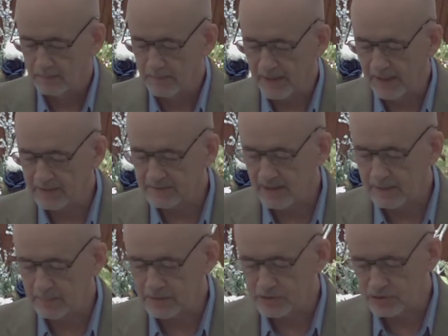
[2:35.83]
But as
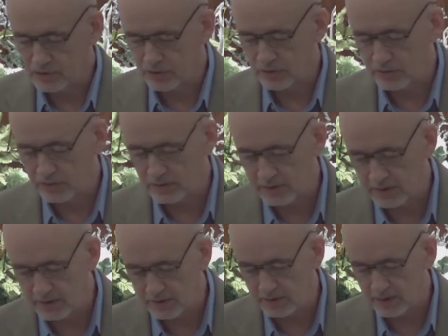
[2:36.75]
they matured
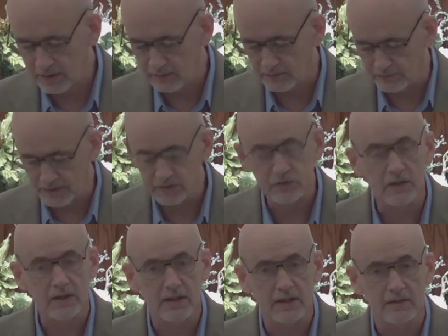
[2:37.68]

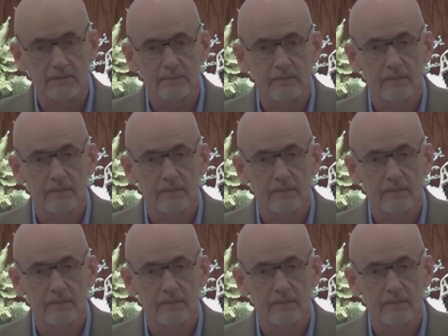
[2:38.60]
individually